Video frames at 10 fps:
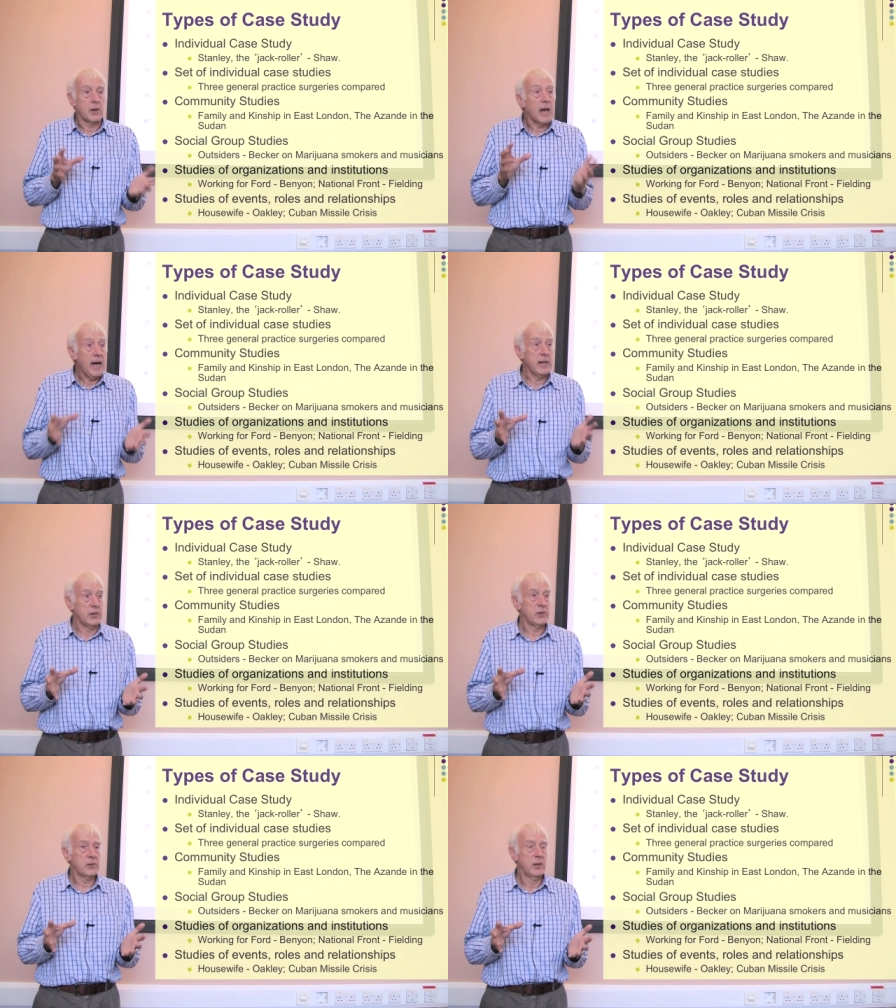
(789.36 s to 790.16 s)

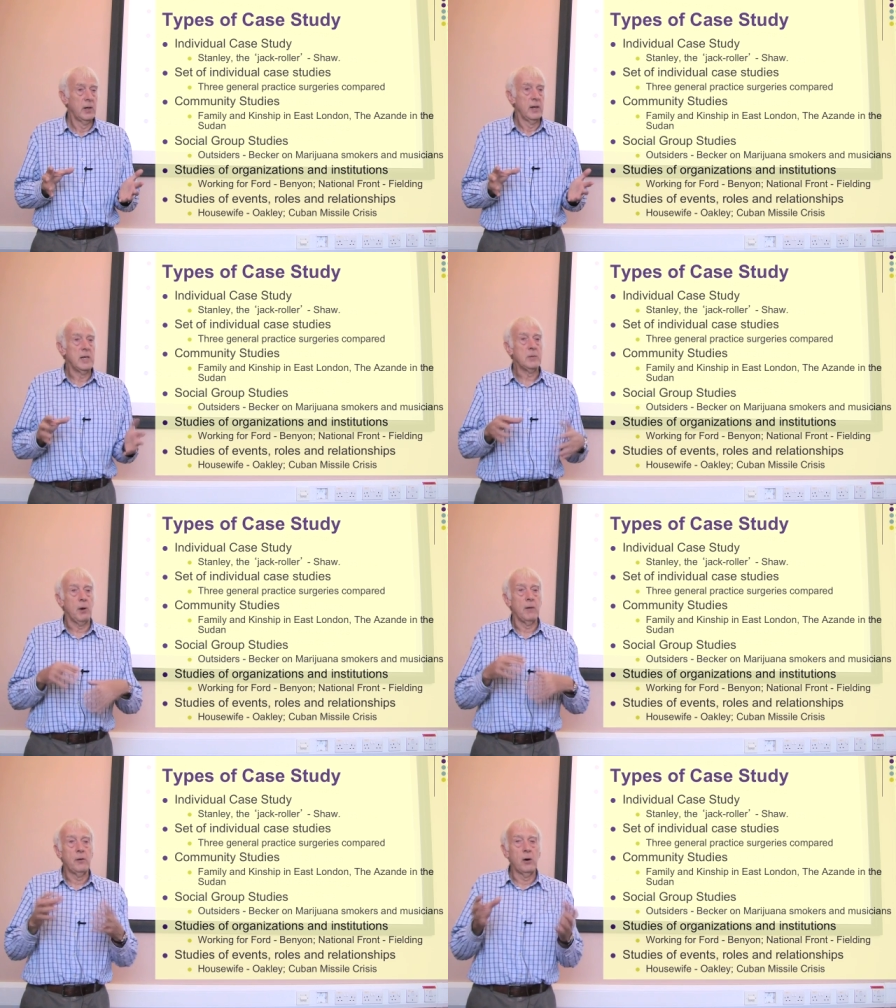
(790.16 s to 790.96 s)
case is
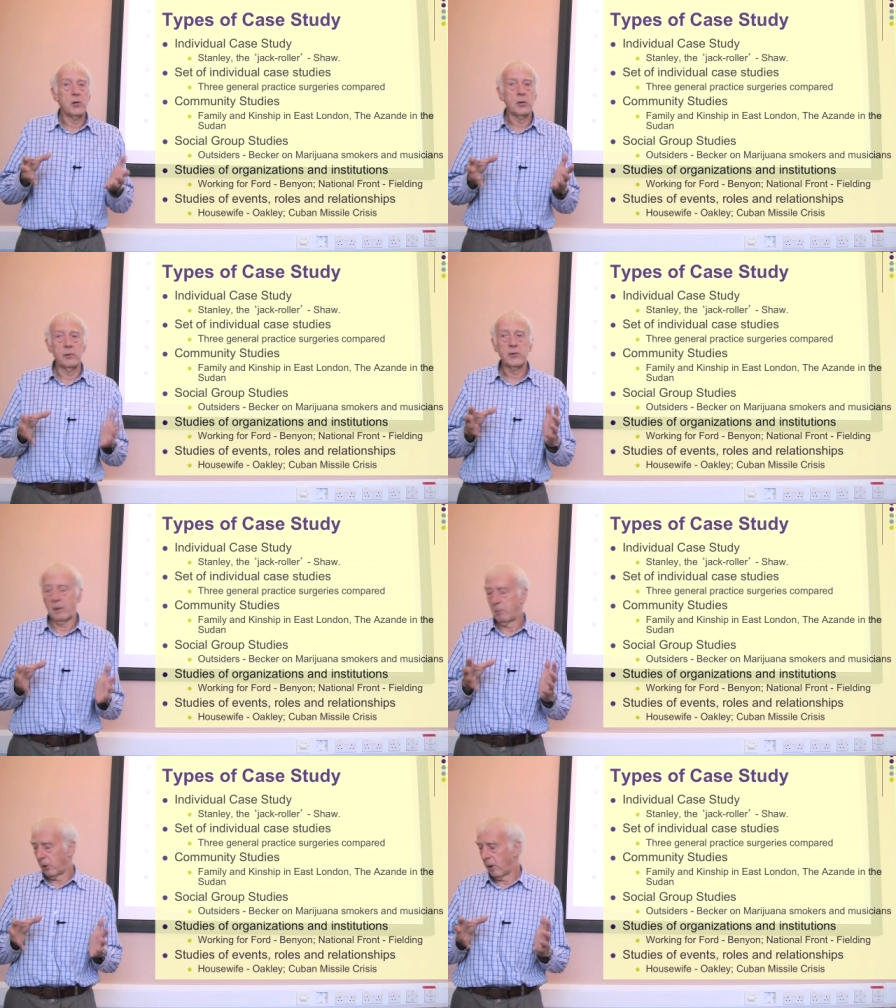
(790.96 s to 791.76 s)
by virtue of
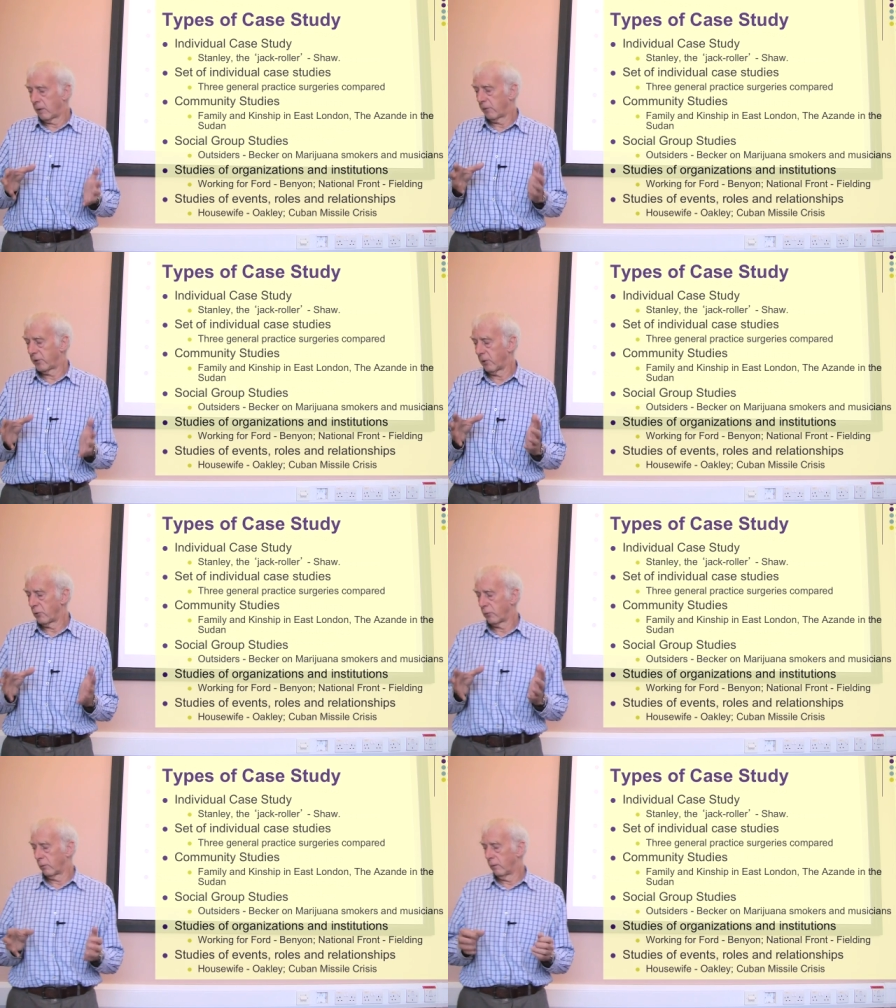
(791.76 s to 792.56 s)
some kind of
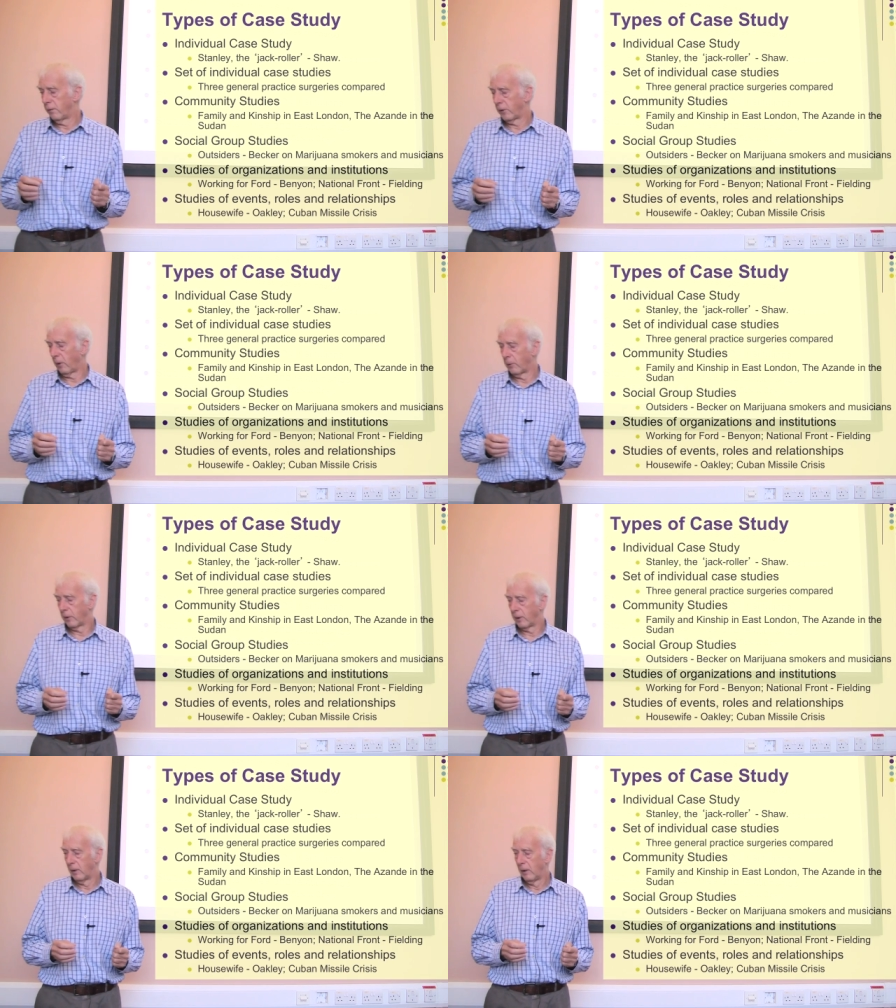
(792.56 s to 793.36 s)
social
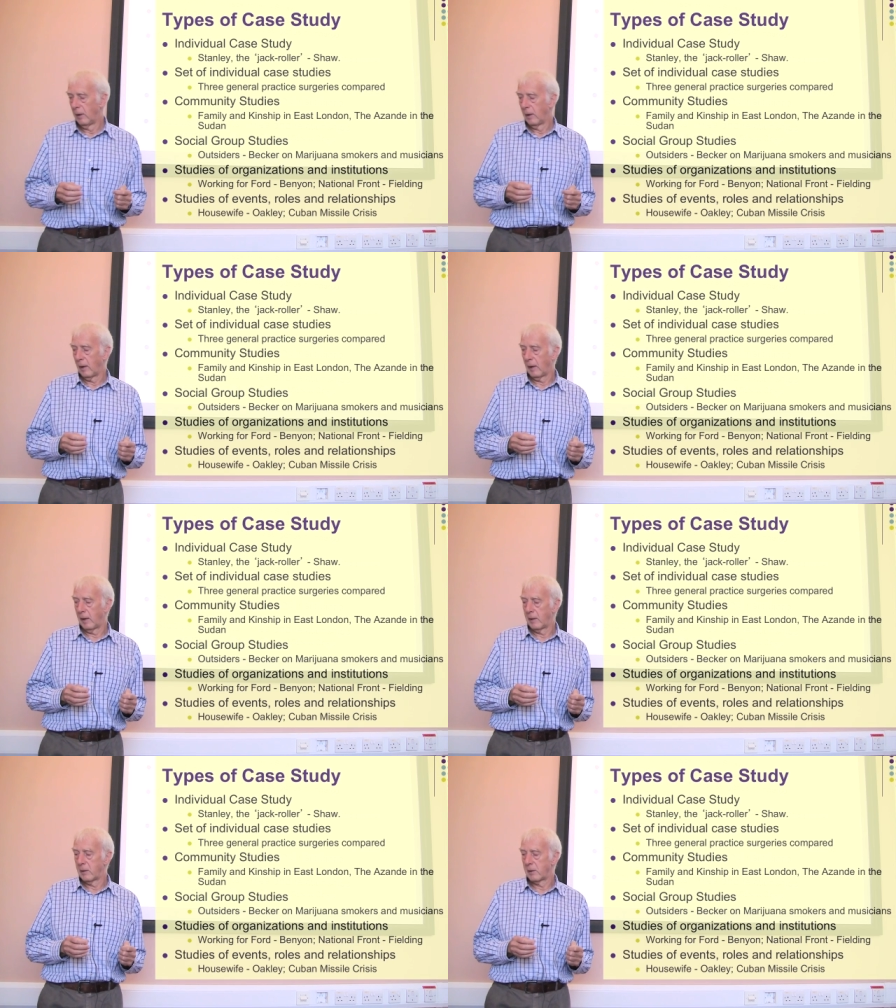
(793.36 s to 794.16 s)
phenomenon.
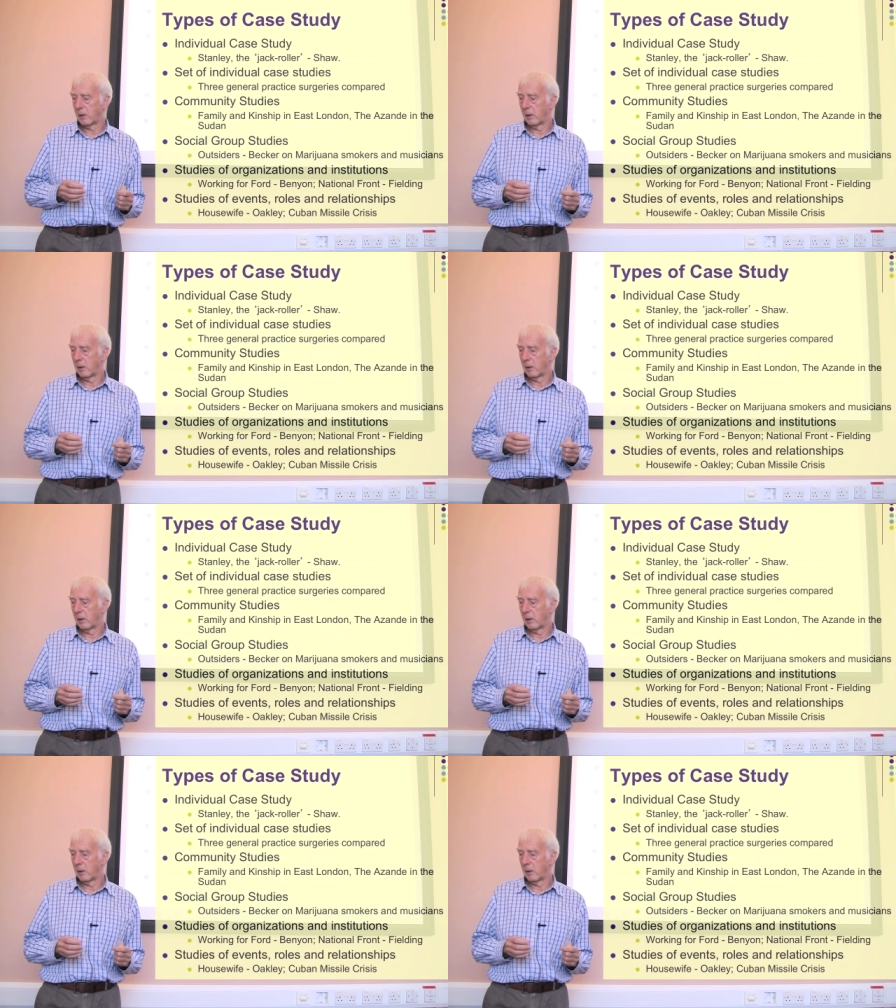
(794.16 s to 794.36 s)
And